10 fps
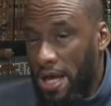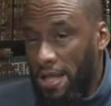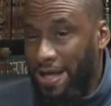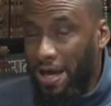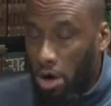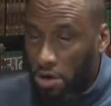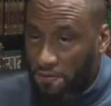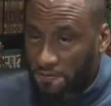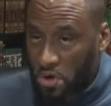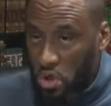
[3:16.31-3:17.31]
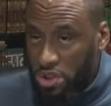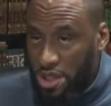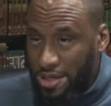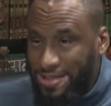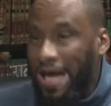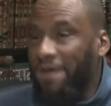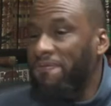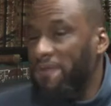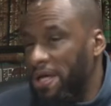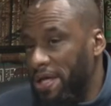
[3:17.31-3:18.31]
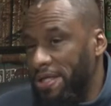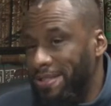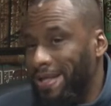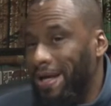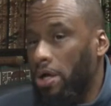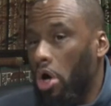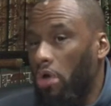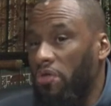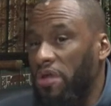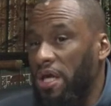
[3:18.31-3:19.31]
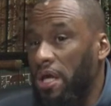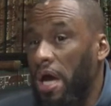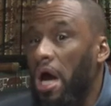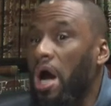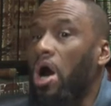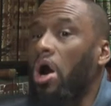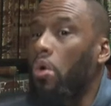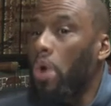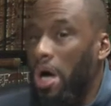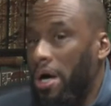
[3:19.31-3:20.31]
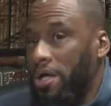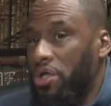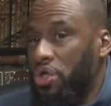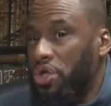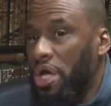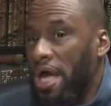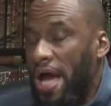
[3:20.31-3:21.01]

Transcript: They are the first takfiris. They are called the Khawarij.